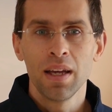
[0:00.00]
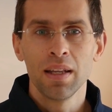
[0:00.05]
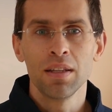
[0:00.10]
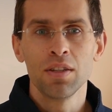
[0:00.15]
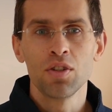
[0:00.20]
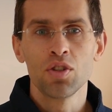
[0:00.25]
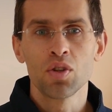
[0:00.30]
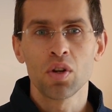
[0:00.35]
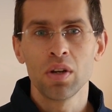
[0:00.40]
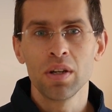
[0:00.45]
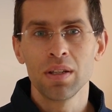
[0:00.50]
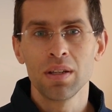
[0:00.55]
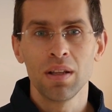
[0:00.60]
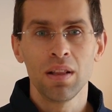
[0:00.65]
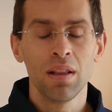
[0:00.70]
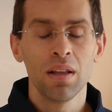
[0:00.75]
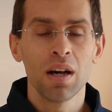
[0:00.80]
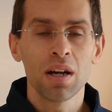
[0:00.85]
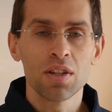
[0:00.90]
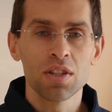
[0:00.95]
and enjoy
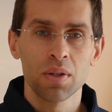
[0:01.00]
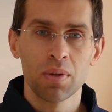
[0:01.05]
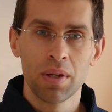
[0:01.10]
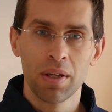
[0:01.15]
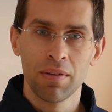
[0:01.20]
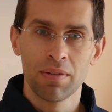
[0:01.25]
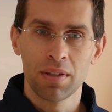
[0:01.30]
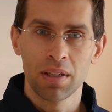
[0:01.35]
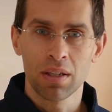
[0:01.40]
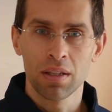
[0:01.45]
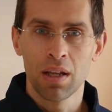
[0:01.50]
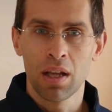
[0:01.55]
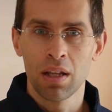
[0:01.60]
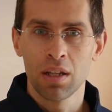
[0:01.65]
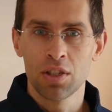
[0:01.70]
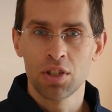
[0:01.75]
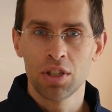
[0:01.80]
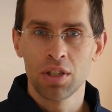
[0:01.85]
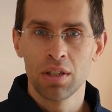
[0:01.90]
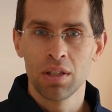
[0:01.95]
the luxury of
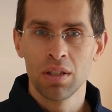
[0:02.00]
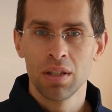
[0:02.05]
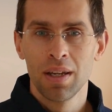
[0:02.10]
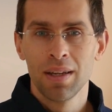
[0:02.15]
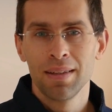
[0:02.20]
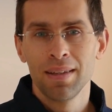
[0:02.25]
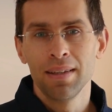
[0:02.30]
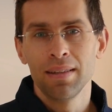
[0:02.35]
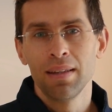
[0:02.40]
technology